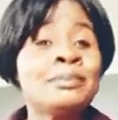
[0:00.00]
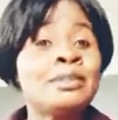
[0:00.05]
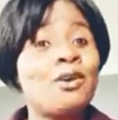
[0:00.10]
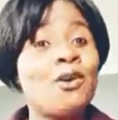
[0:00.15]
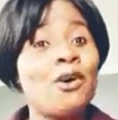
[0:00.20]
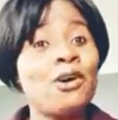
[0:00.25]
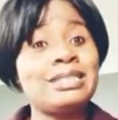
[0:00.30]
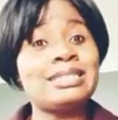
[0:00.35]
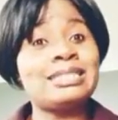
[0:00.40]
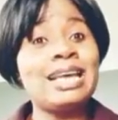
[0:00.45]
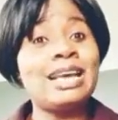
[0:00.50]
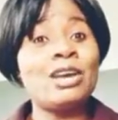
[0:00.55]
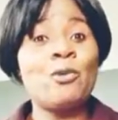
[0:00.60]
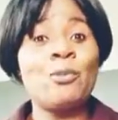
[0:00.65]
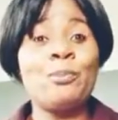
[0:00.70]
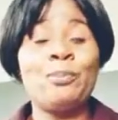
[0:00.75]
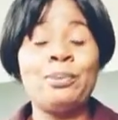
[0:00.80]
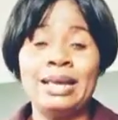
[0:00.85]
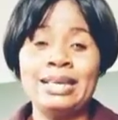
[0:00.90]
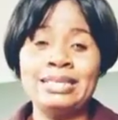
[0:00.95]
God say he
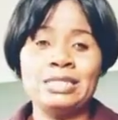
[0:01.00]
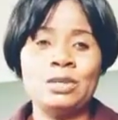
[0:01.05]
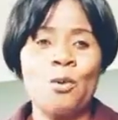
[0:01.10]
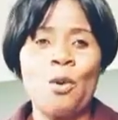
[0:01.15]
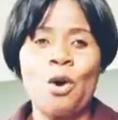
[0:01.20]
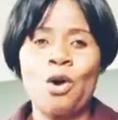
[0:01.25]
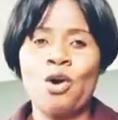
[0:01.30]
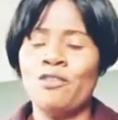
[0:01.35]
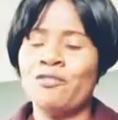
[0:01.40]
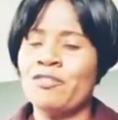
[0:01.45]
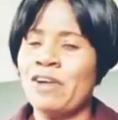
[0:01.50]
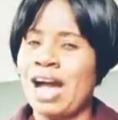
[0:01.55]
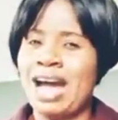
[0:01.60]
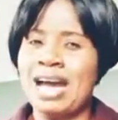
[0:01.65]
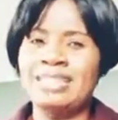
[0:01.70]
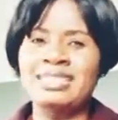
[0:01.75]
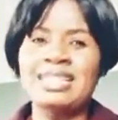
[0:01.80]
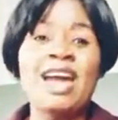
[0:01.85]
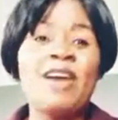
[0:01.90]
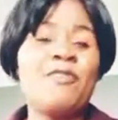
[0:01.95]
will bless the work of her hand.